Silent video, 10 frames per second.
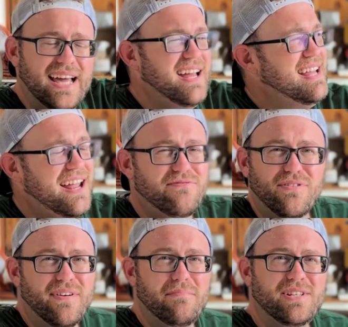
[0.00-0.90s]
I don't know
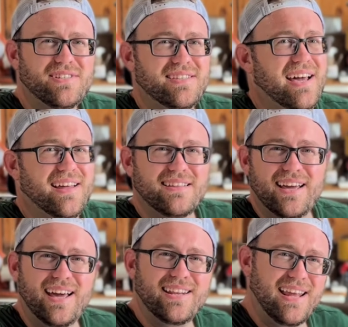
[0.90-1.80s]
if I mentioned that. The
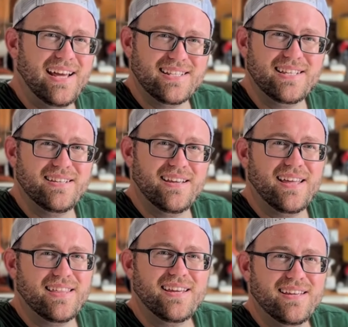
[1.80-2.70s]
head gasket, I
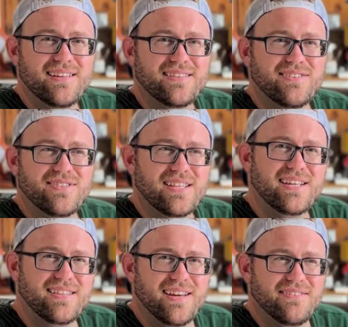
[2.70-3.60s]
think there's a
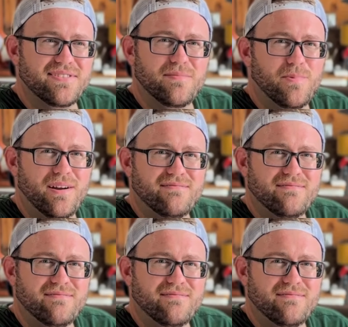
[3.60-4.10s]
leak there somewhere.